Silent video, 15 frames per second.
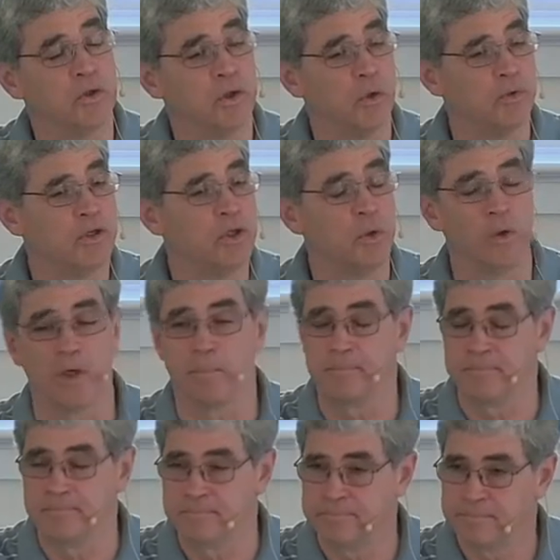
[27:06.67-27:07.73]
go to Europe,
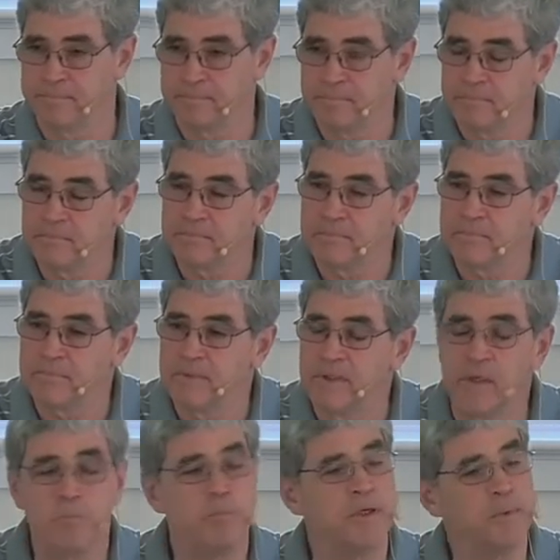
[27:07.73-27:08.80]

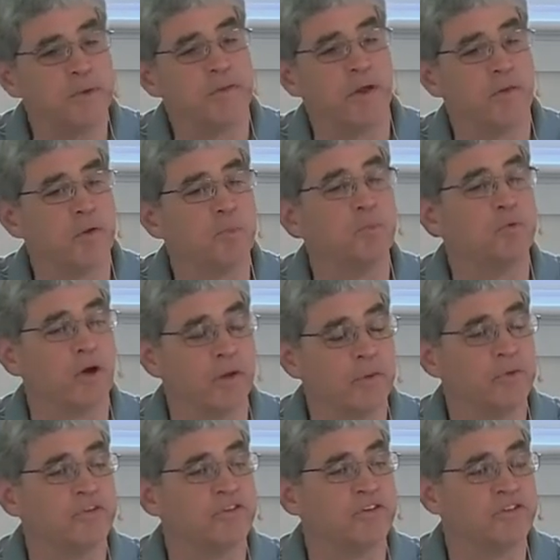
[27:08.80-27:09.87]
be with other
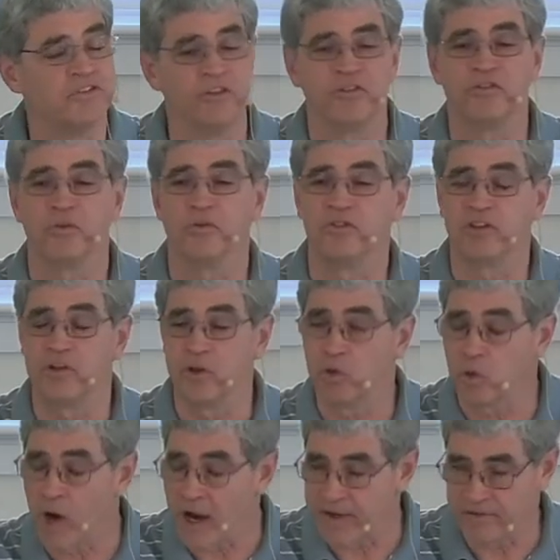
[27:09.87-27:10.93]
brothers and sisters in
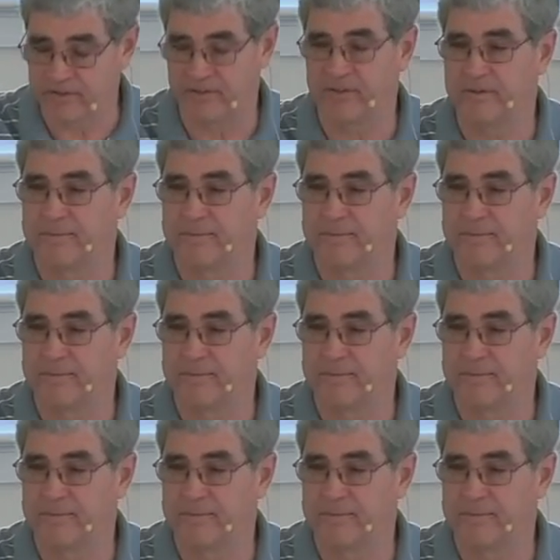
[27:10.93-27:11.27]
Christ,